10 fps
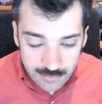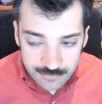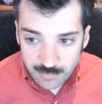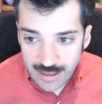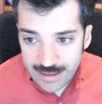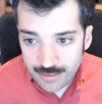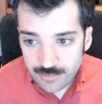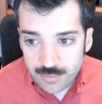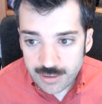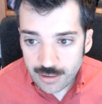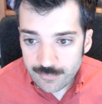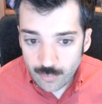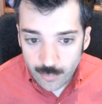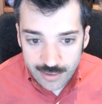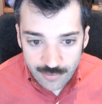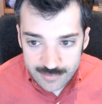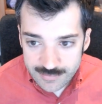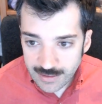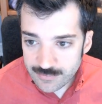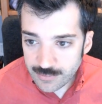gives some latitude here for whatever
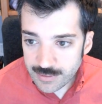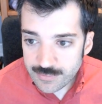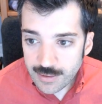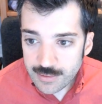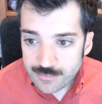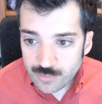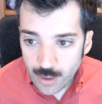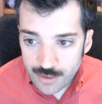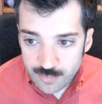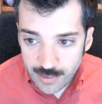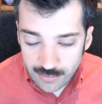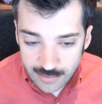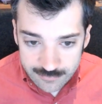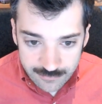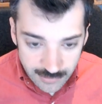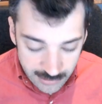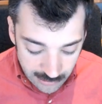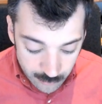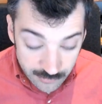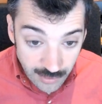this answer is. Swashbuckling
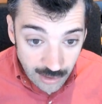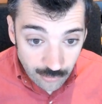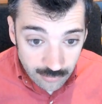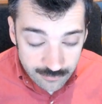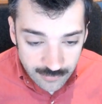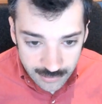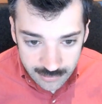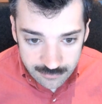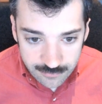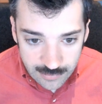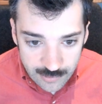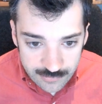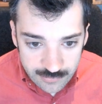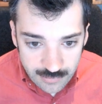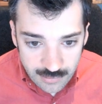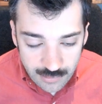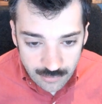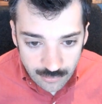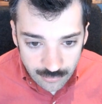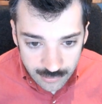Flynn was Errol Flynn, famous
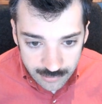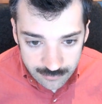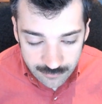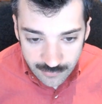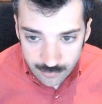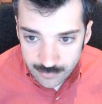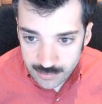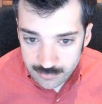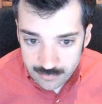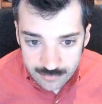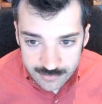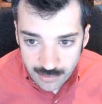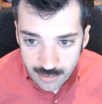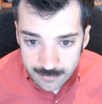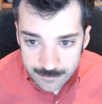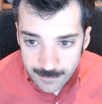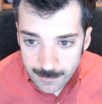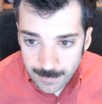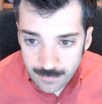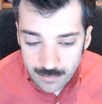early film star.
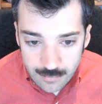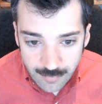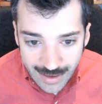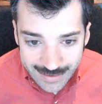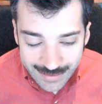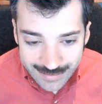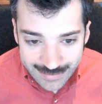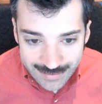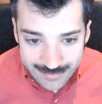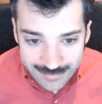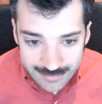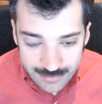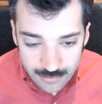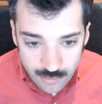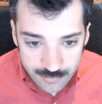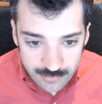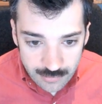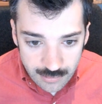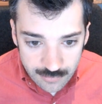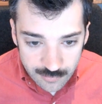Packing Heat,
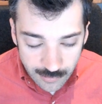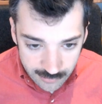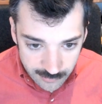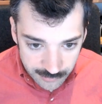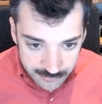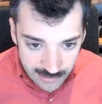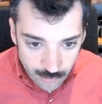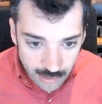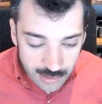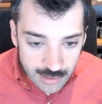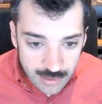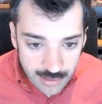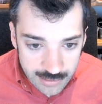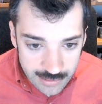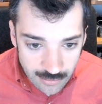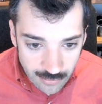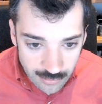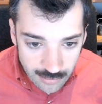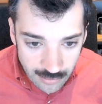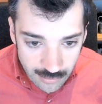oops, Sorry, I spelled his name wrong. E
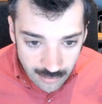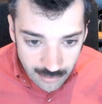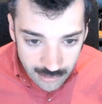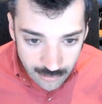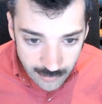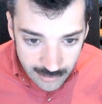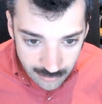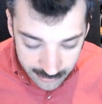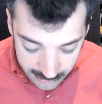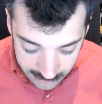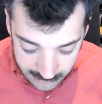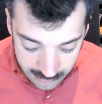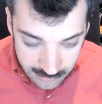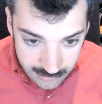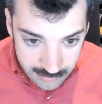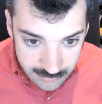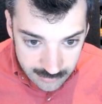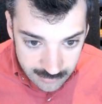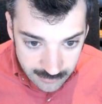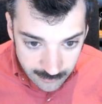R R O L, not E.
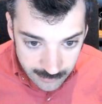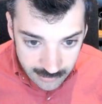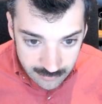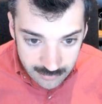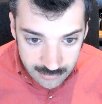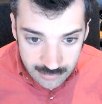There we go.